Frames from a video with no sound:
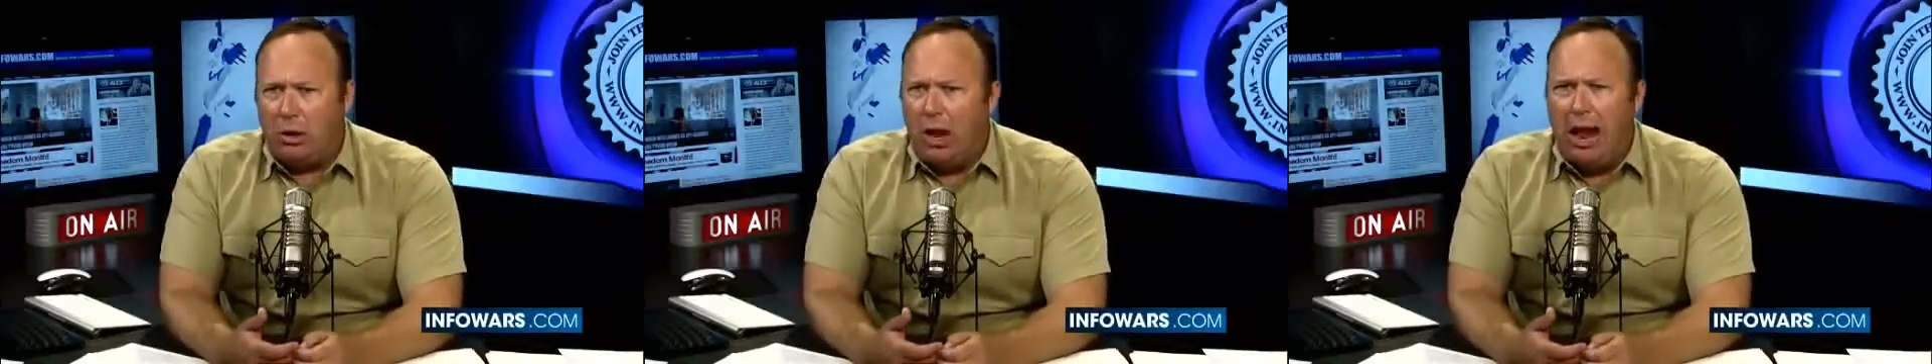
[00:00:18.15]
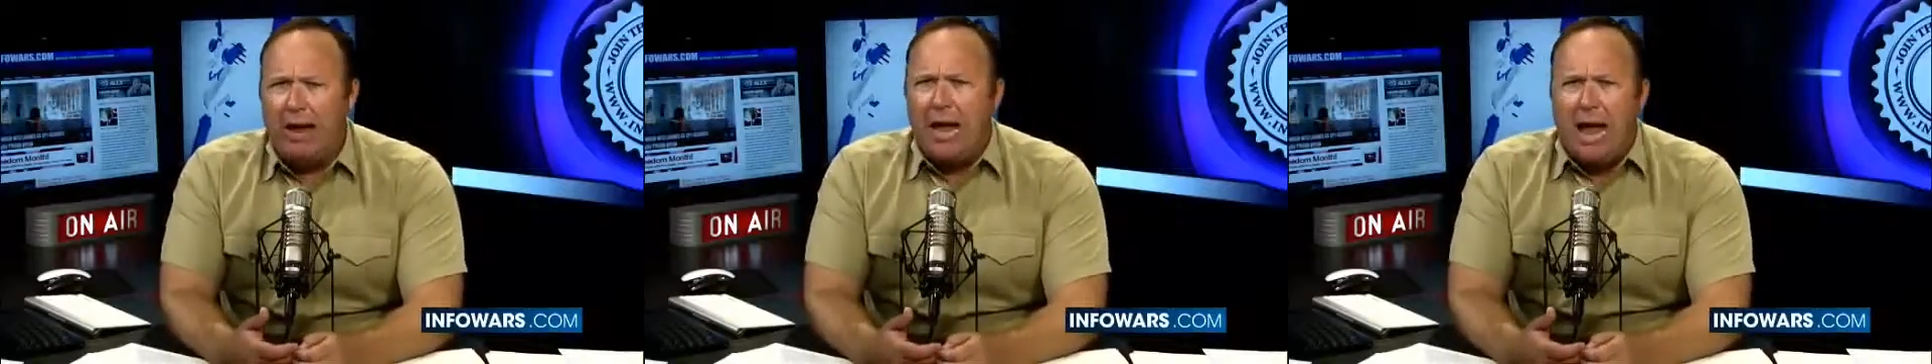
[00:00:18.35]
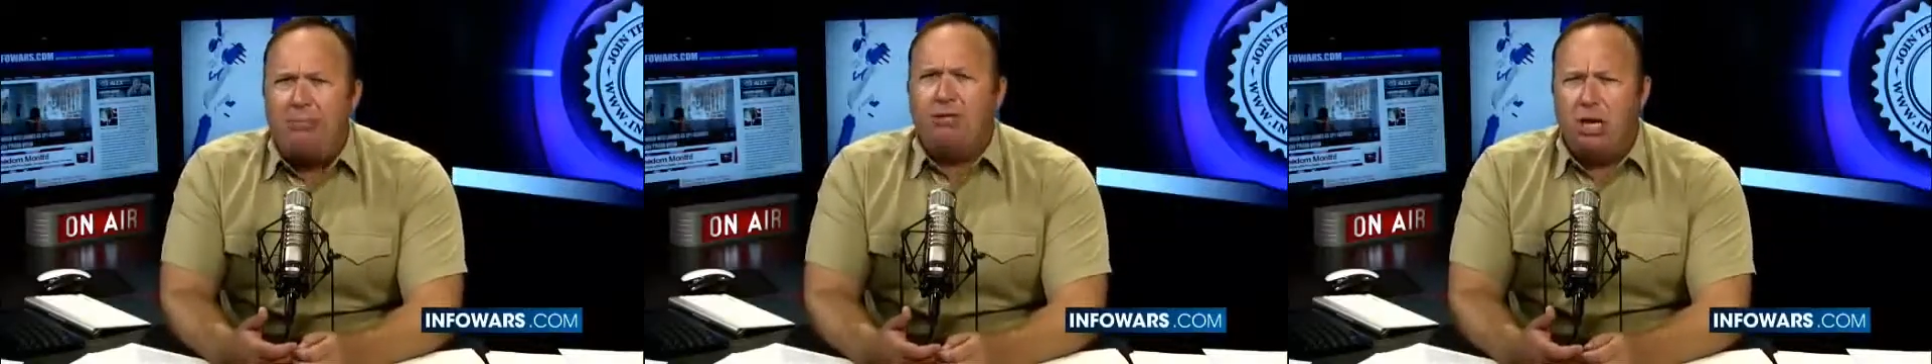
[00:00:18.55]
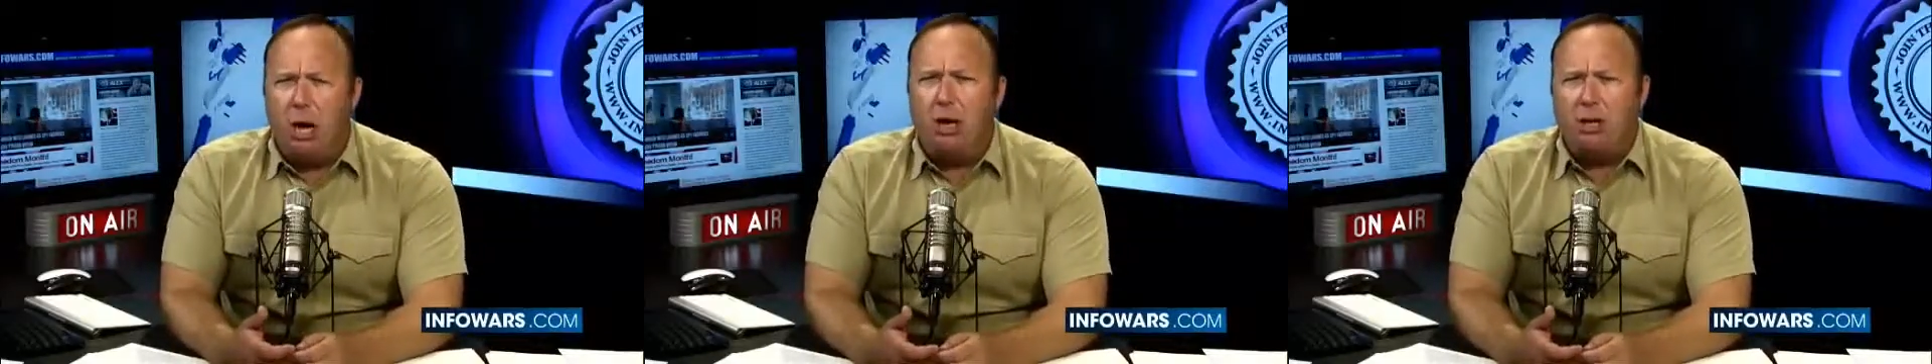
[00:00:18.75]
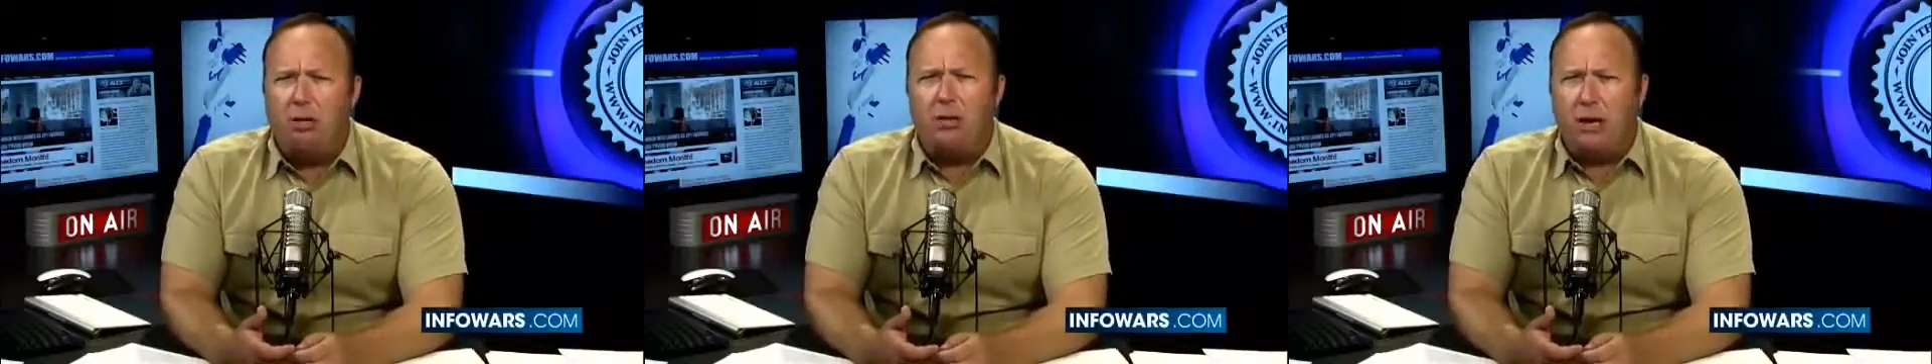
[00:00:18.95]
were like, I'm
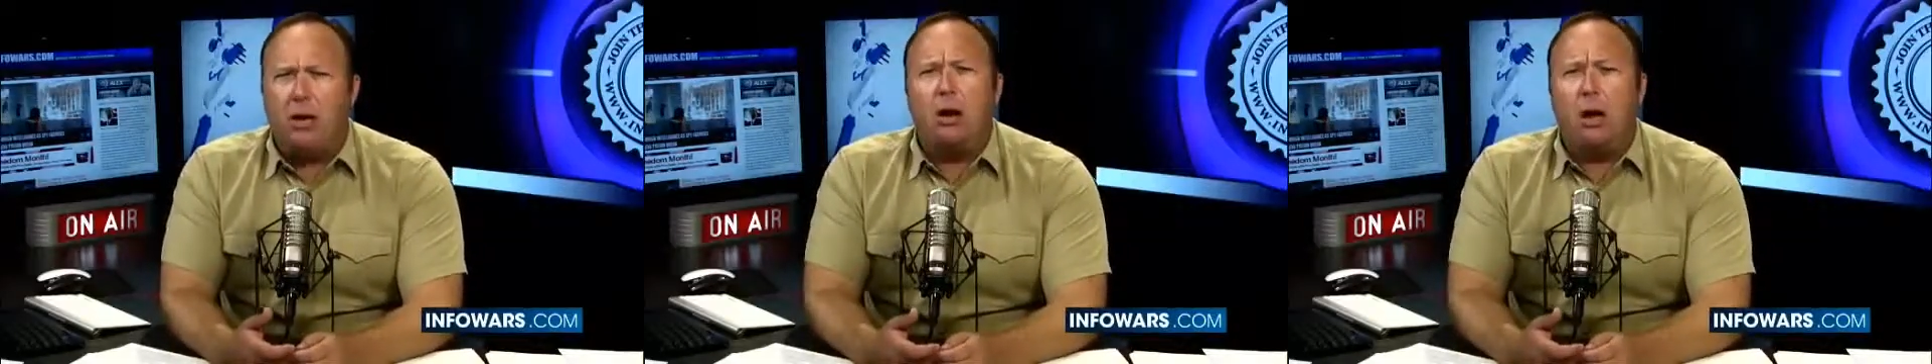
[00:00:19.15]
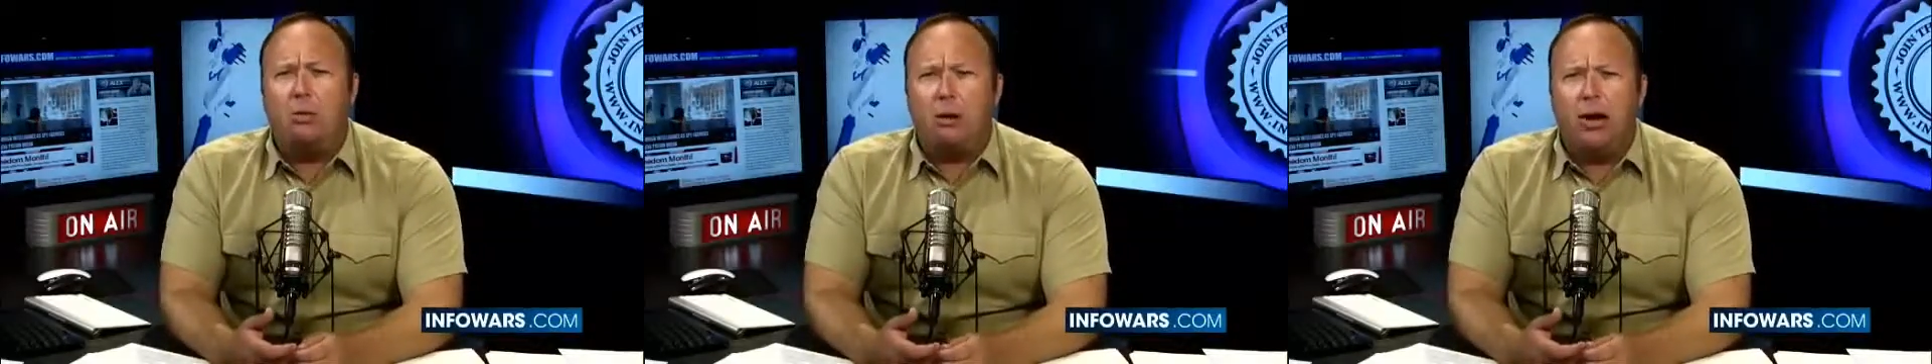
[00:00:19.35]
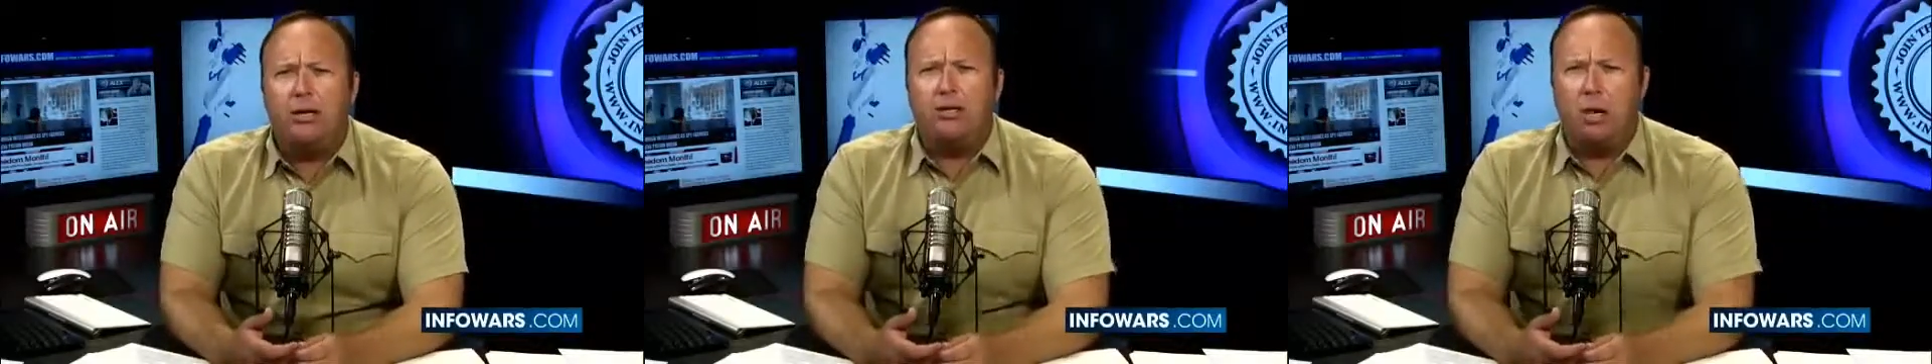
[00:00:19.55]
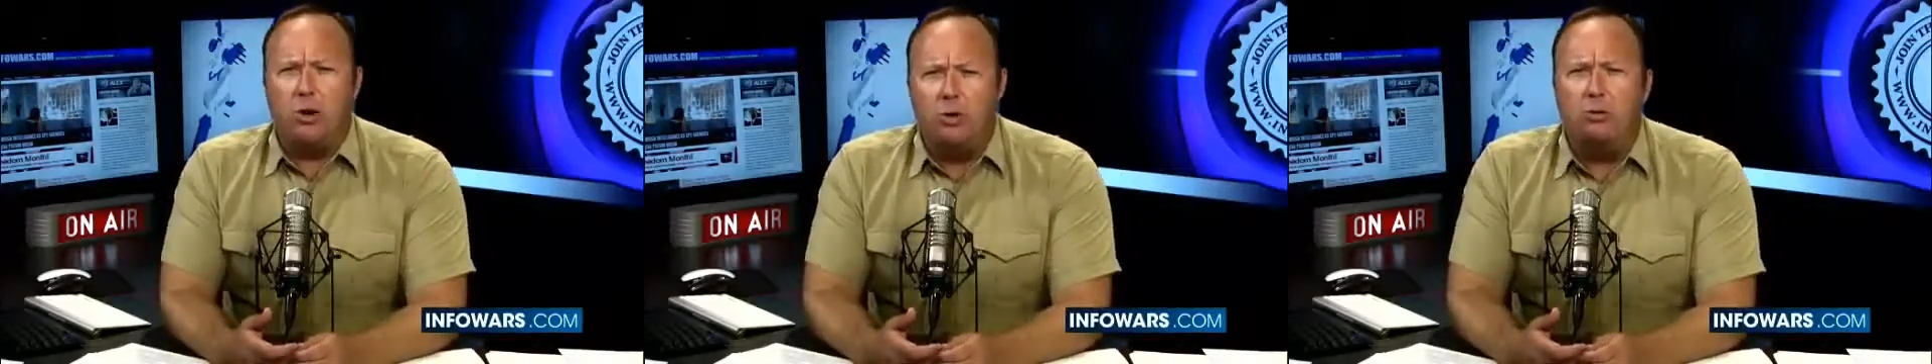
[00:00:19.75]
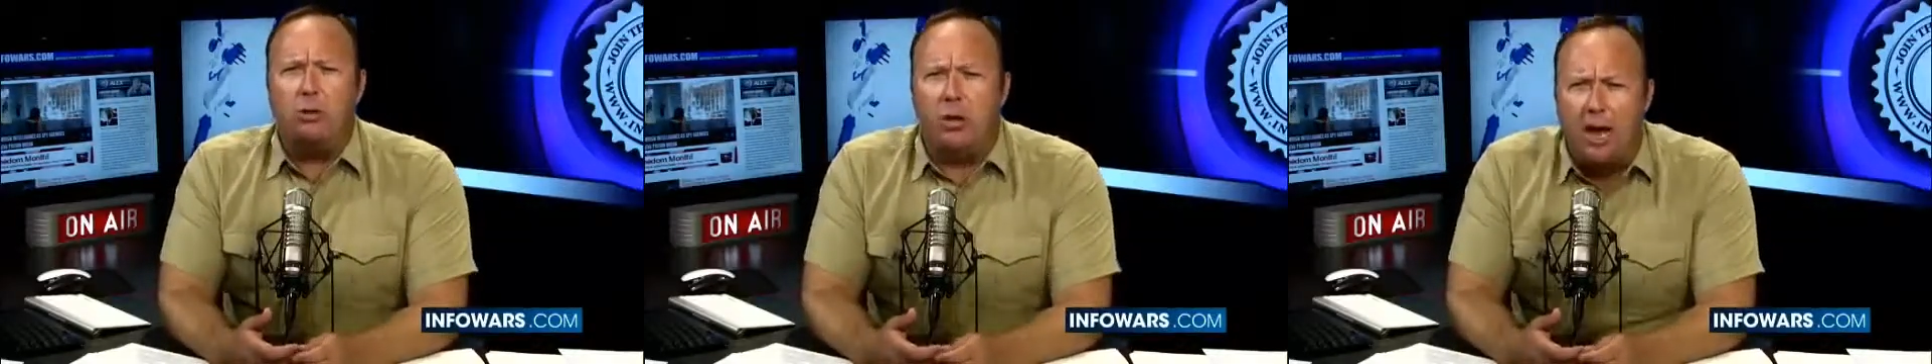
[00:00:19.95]
telling you, the NRA's the
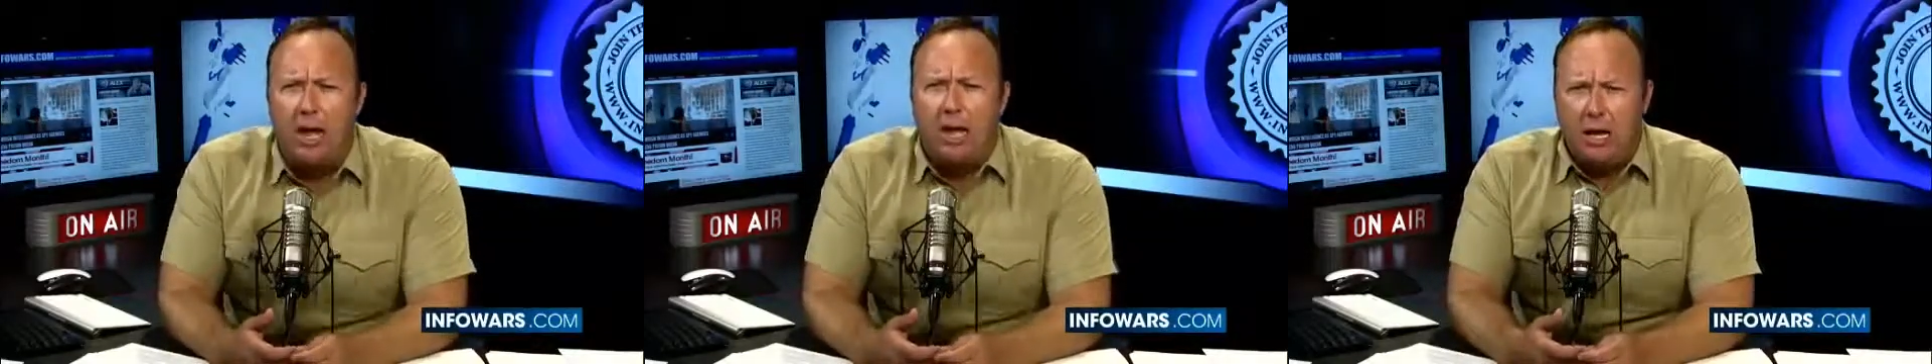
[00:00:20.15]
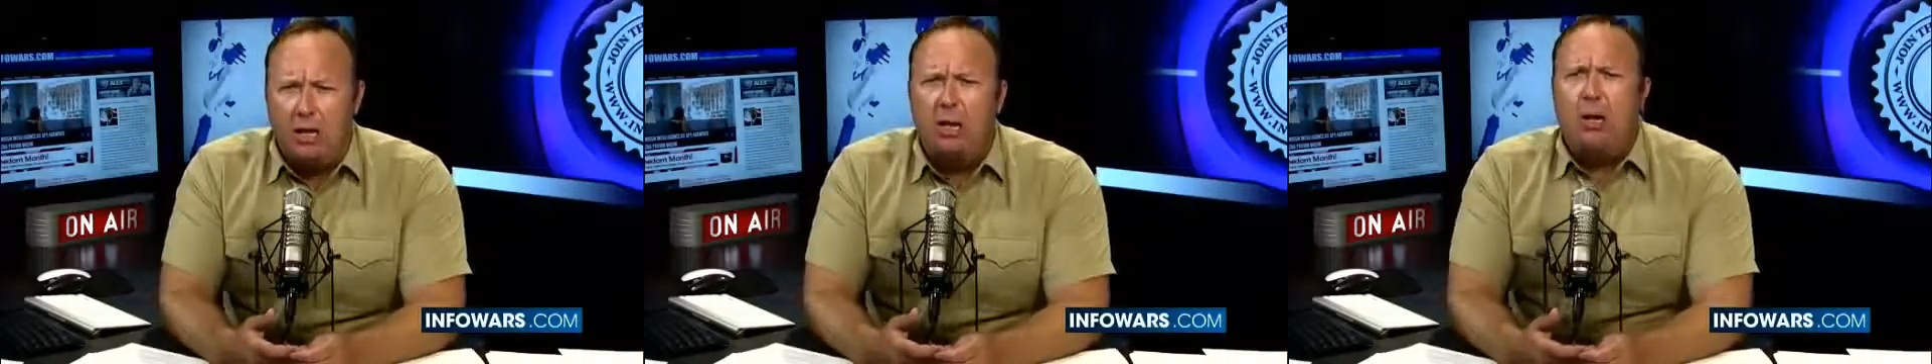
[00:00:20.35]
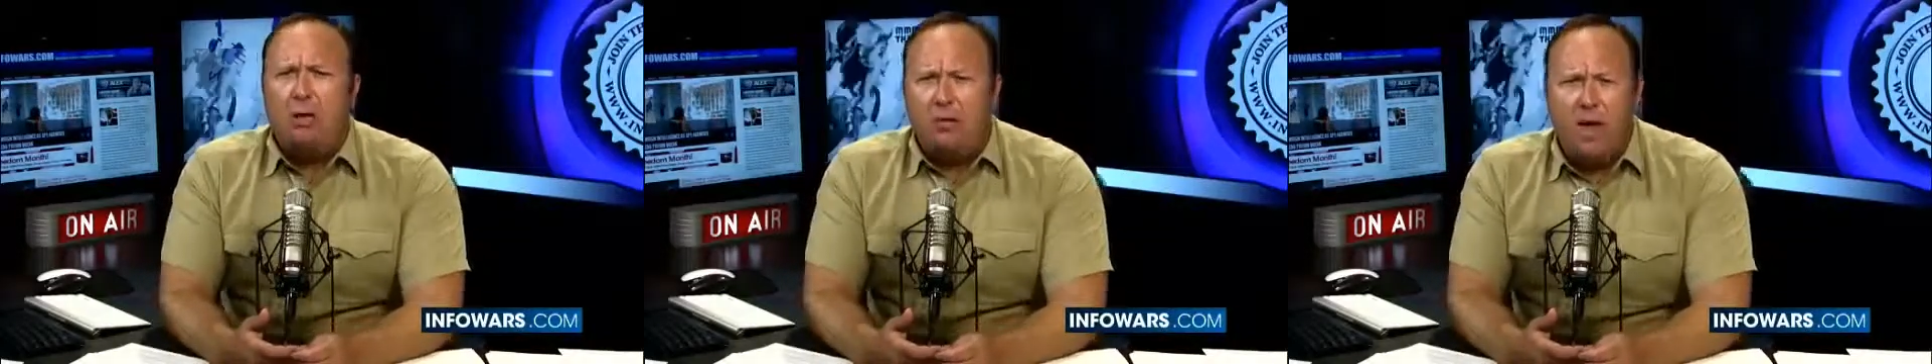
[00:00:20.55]
new Klan.